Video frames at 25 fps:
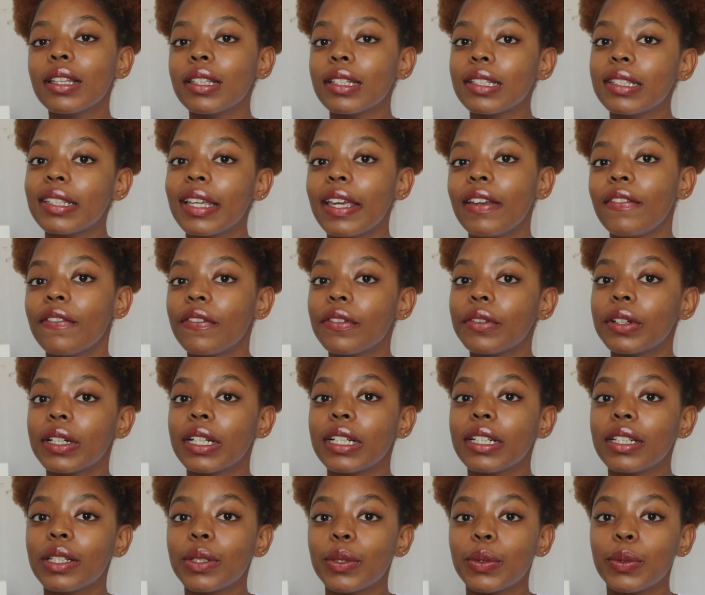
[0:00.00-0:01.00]
The same
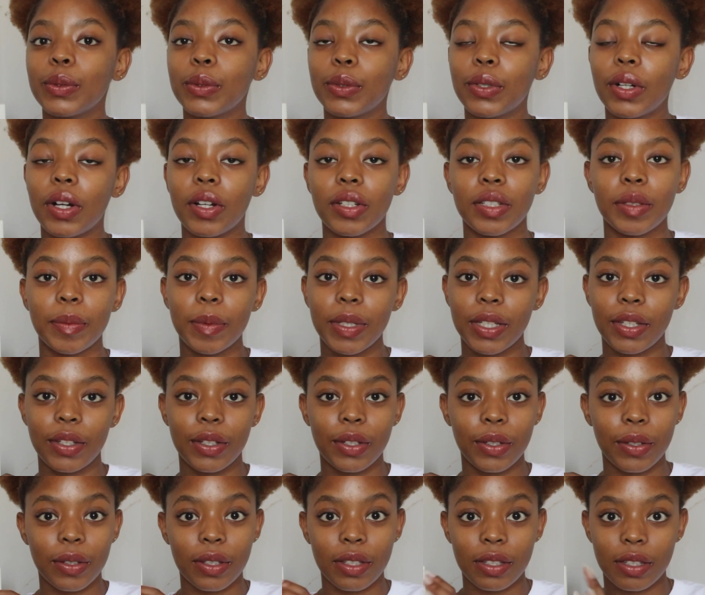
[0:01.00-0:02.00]
friend who asked me to
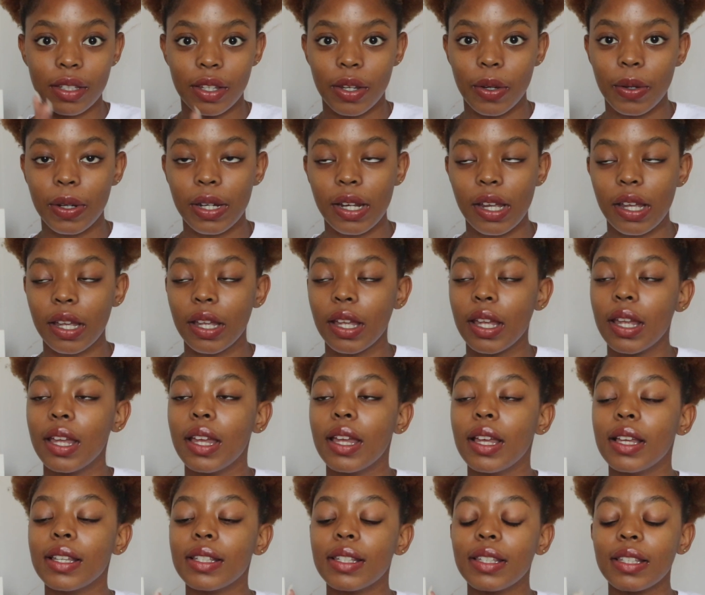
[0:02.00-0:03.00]
do this Q&A
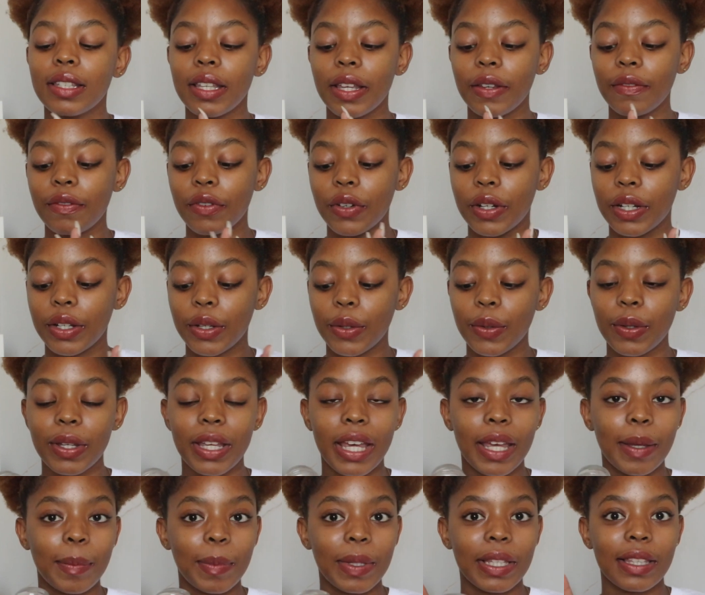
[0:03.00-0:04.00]
is the same friend who
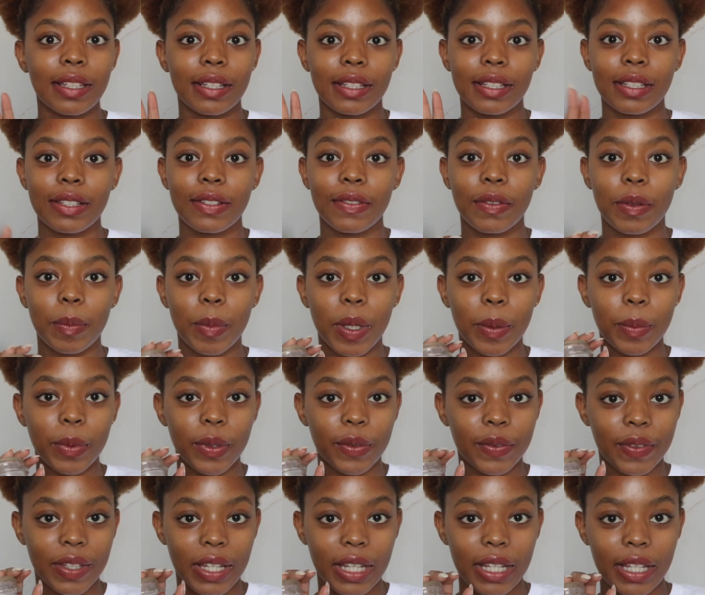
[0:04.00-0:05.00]
gave me this for my
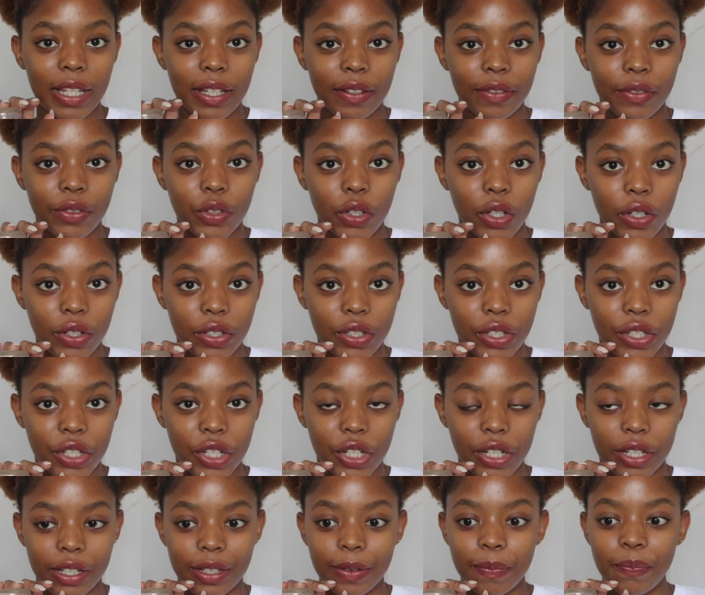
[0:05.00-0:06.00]
birthday gift
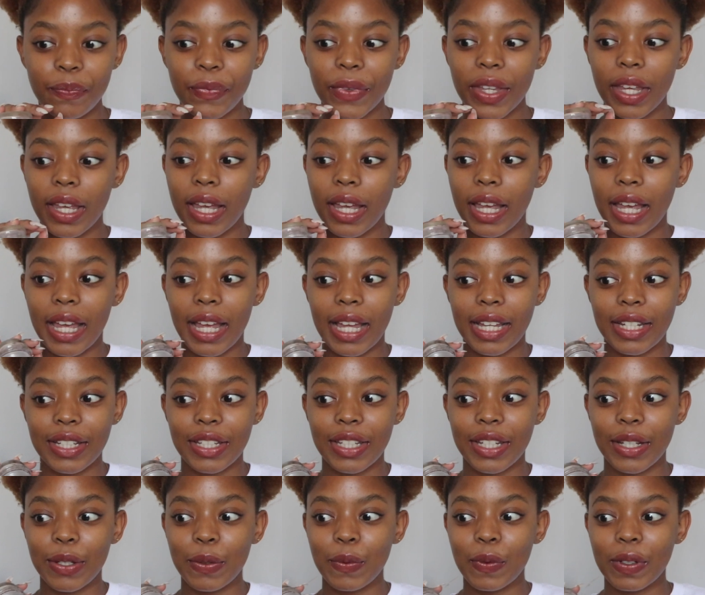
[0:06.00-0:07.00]
last year, and
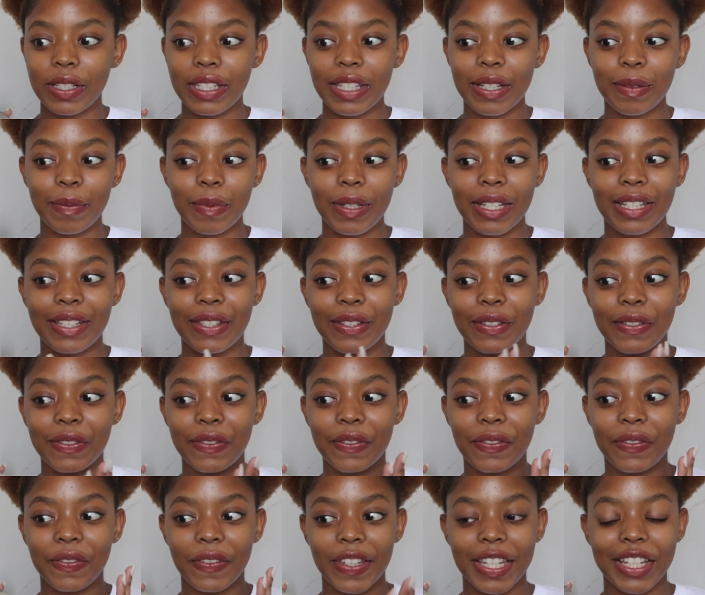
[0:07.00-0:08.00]
she wanted me to
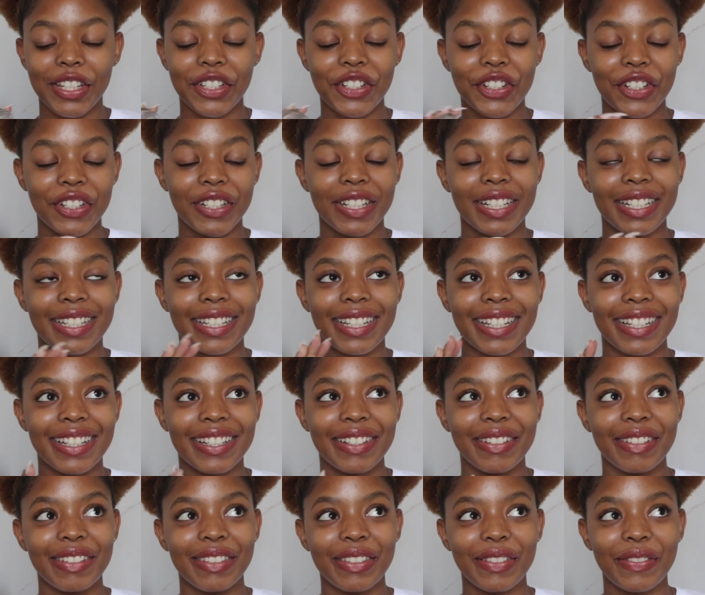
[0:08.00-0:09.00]
feature it
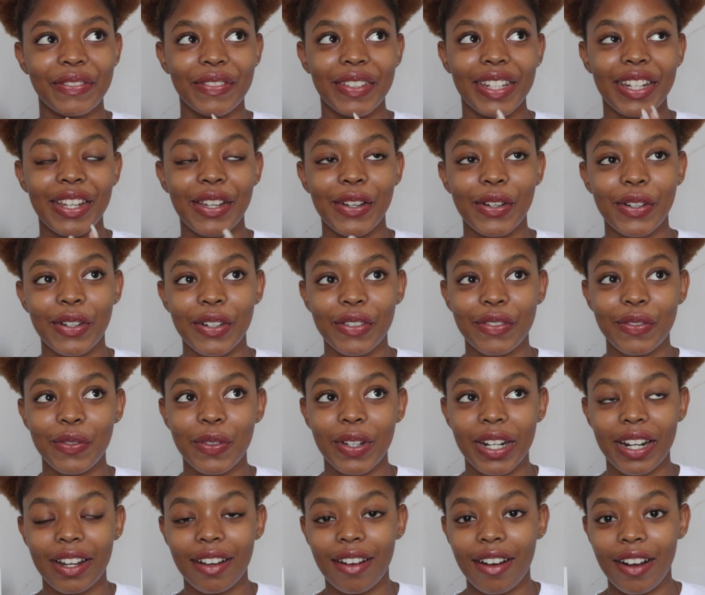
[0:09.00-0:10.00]
in the video of
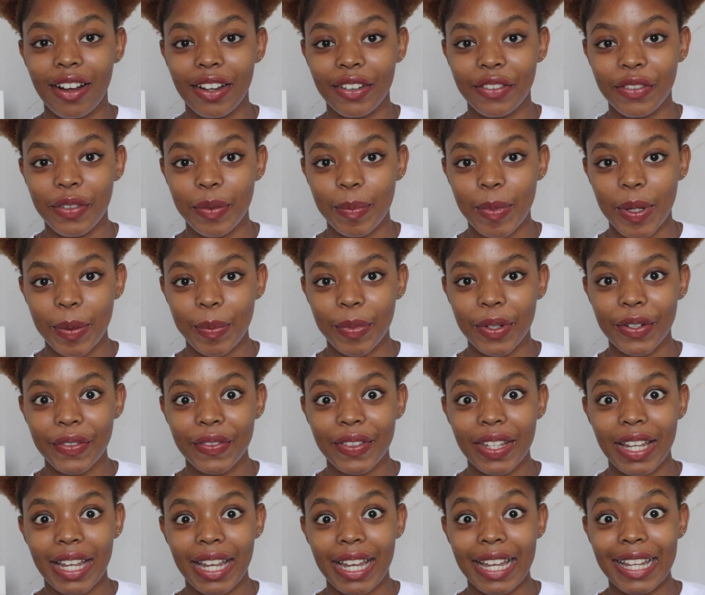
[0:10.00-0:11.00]
what I got for my
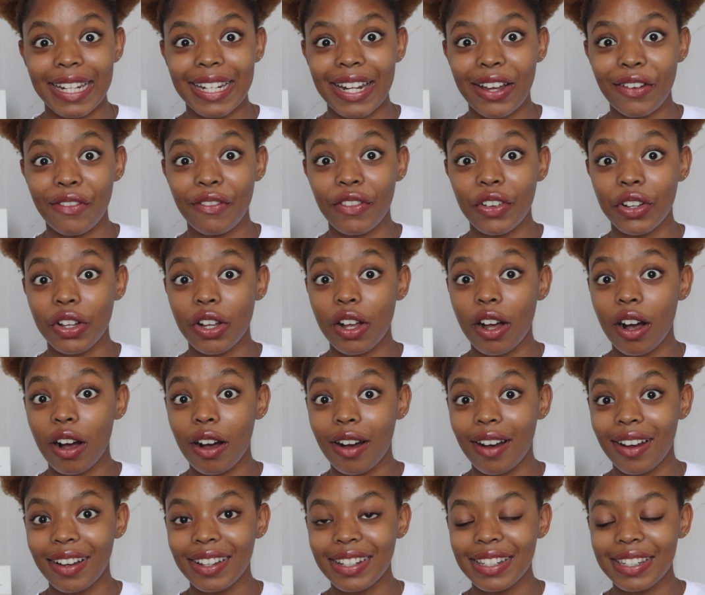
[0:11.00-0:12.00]
birthday, and I
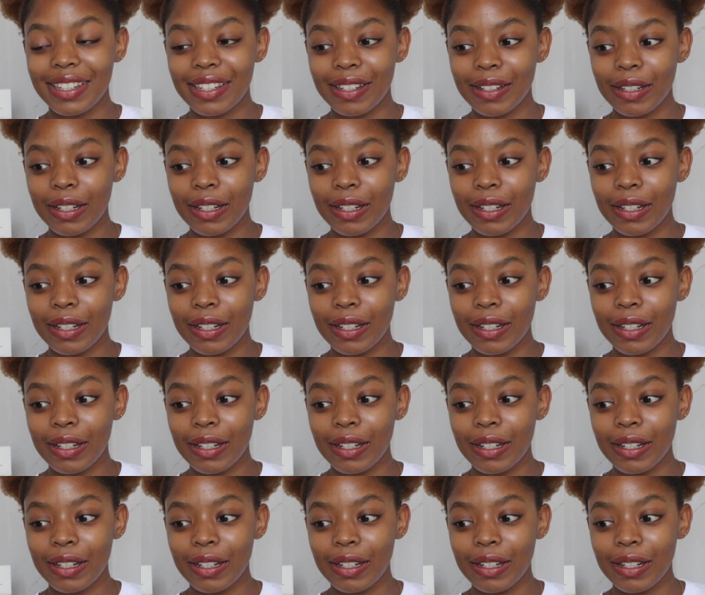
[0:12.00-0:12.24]
forgot.